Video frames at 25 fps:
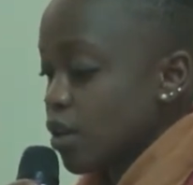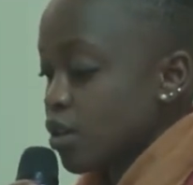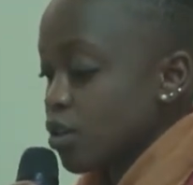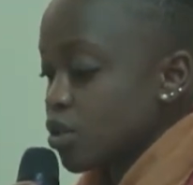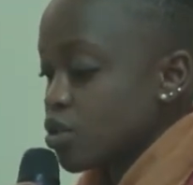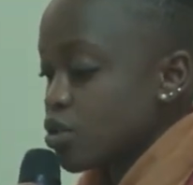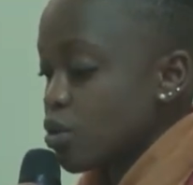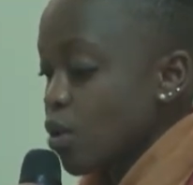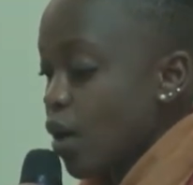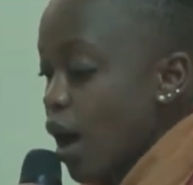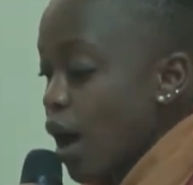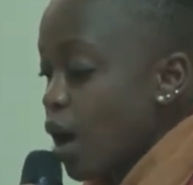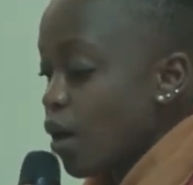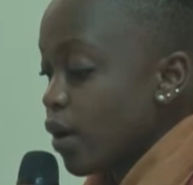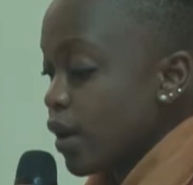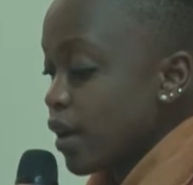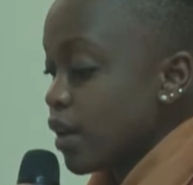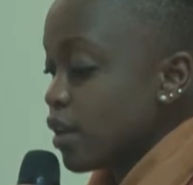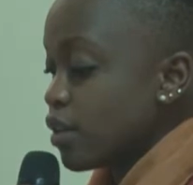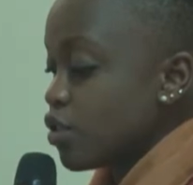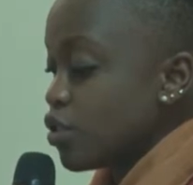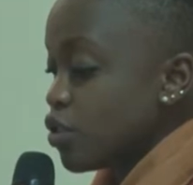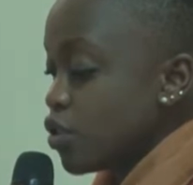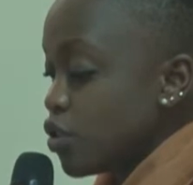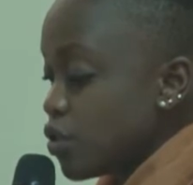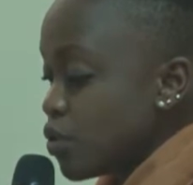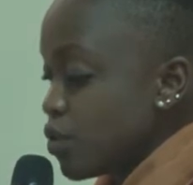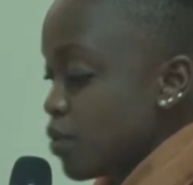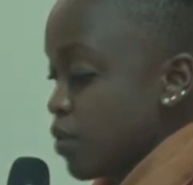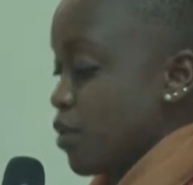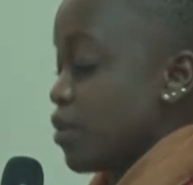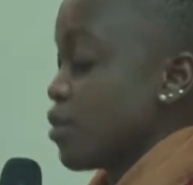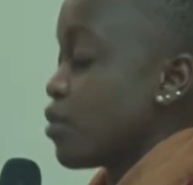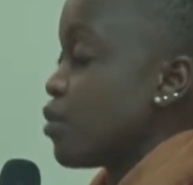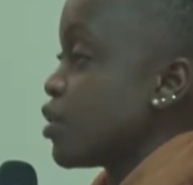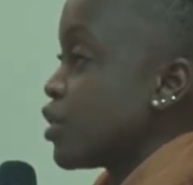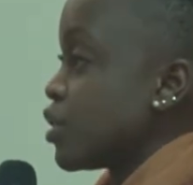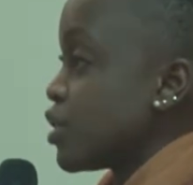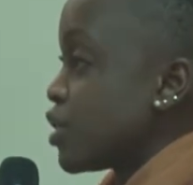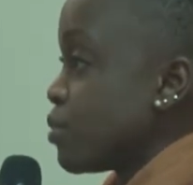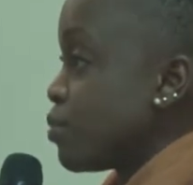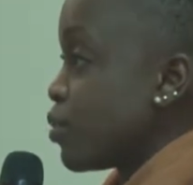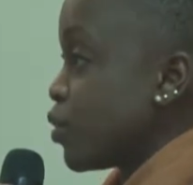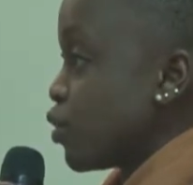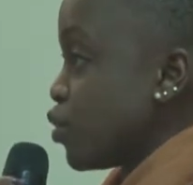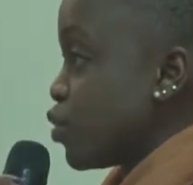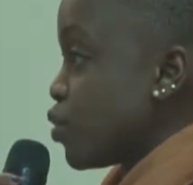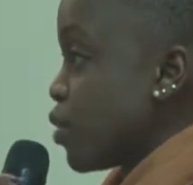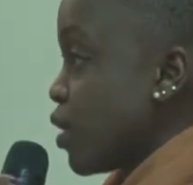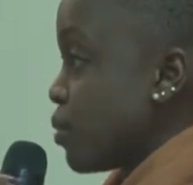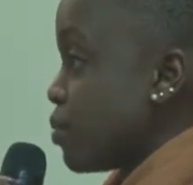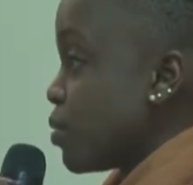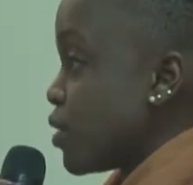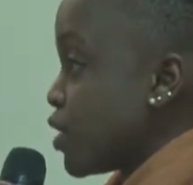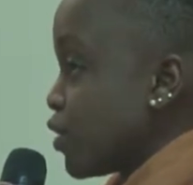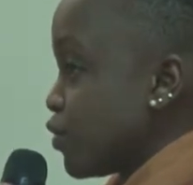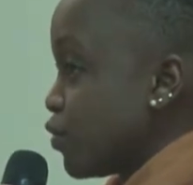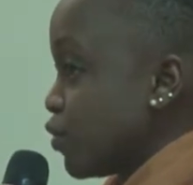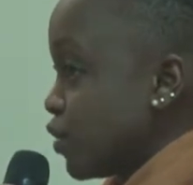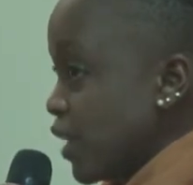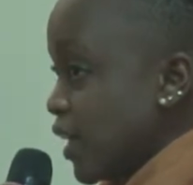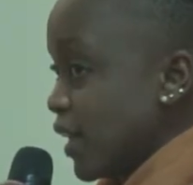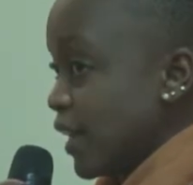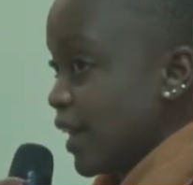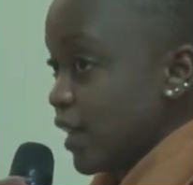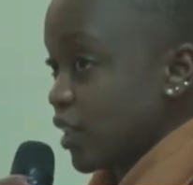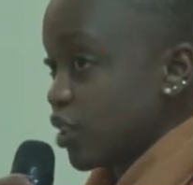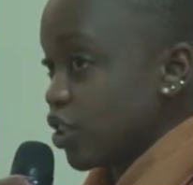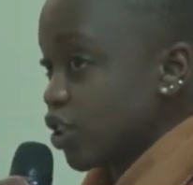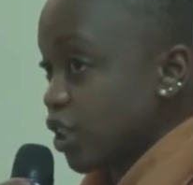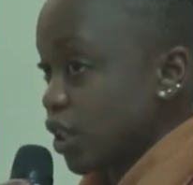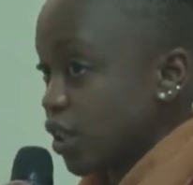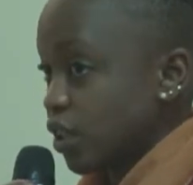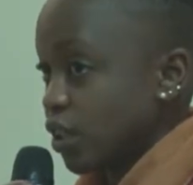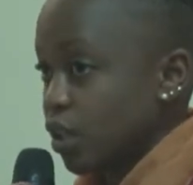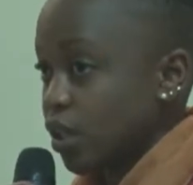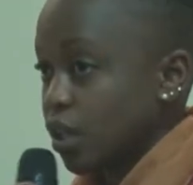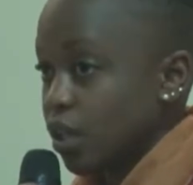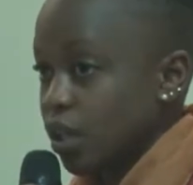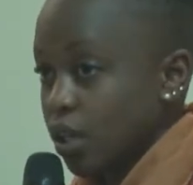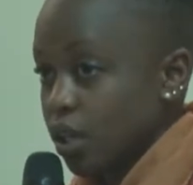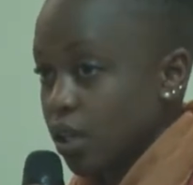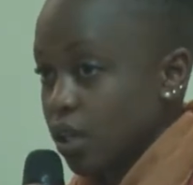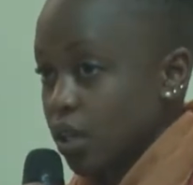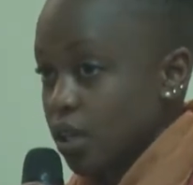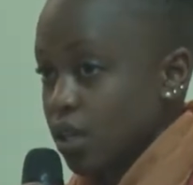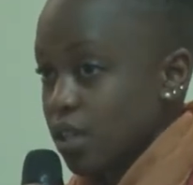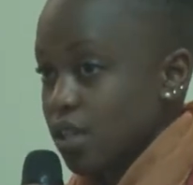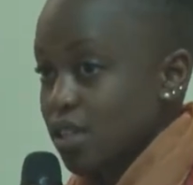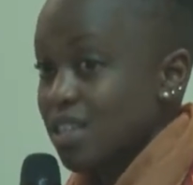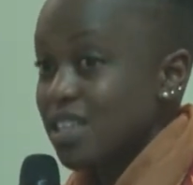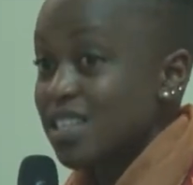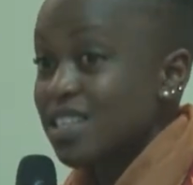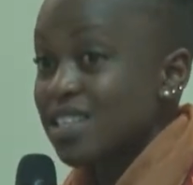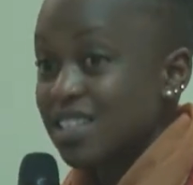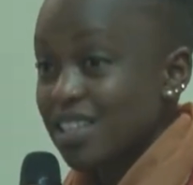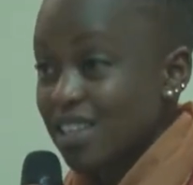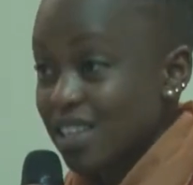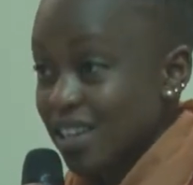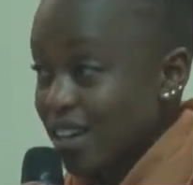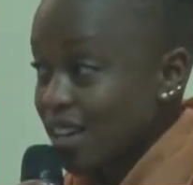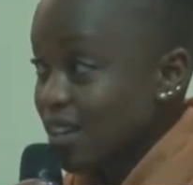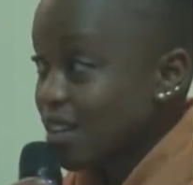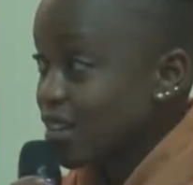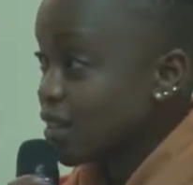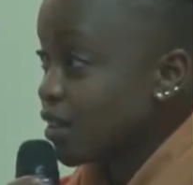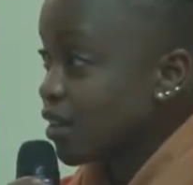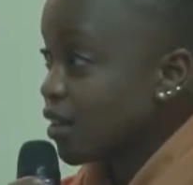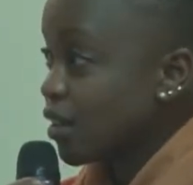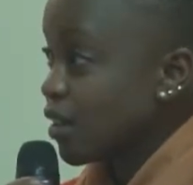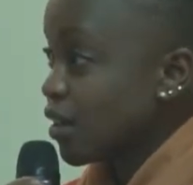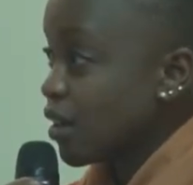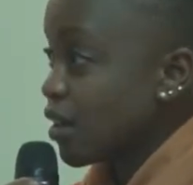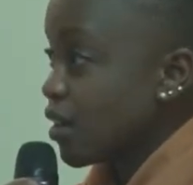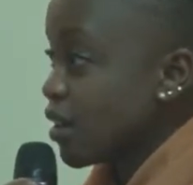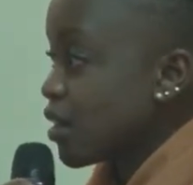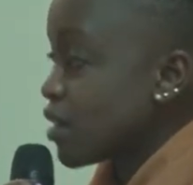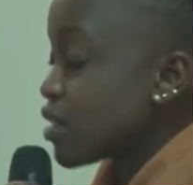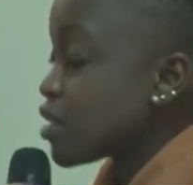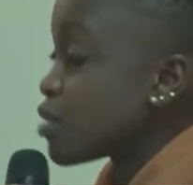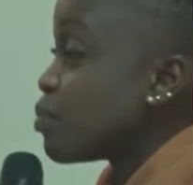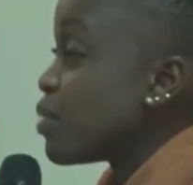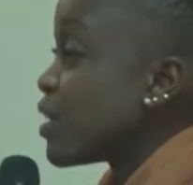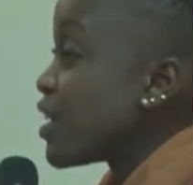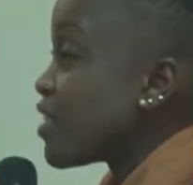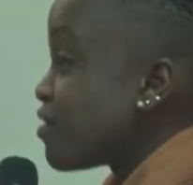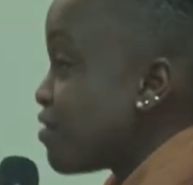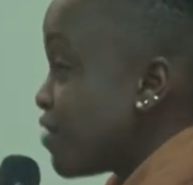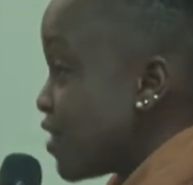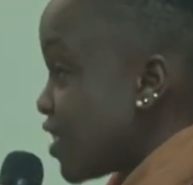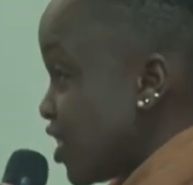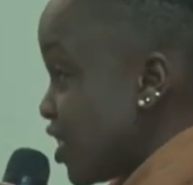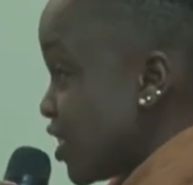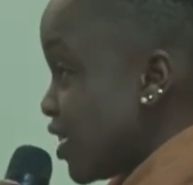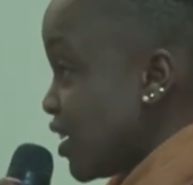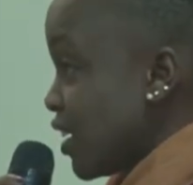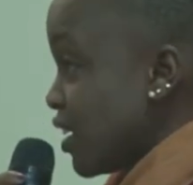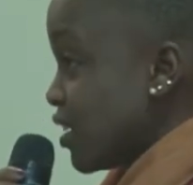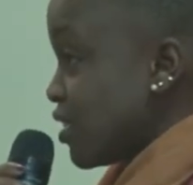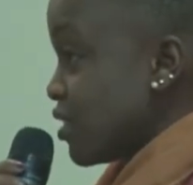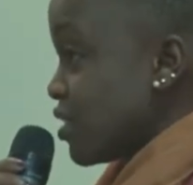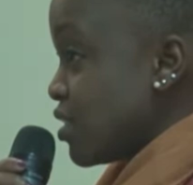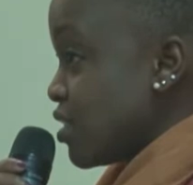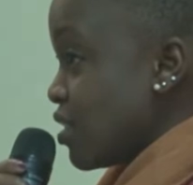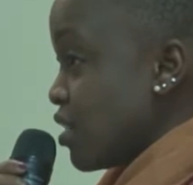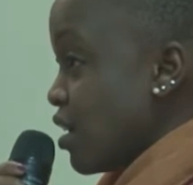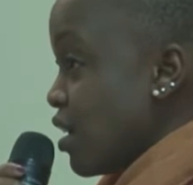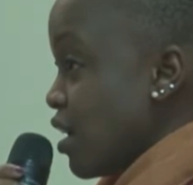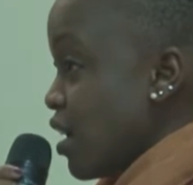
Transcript: So how can youth contribute to a peaceful election? This year, it's being vigilant.